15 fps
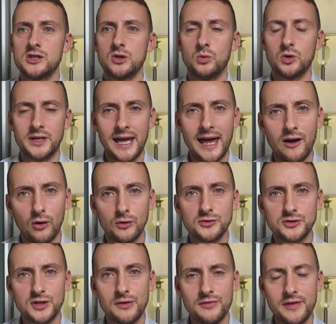So we'll get
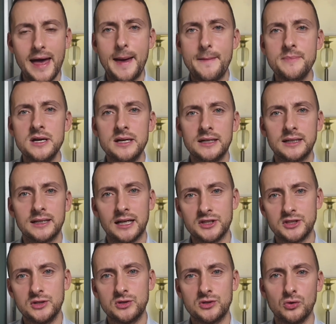onto them,
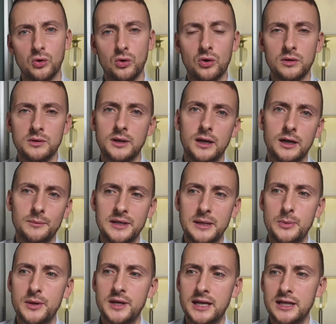as you saw
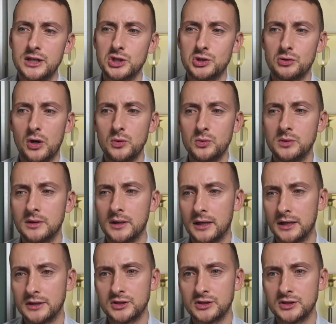in the intro.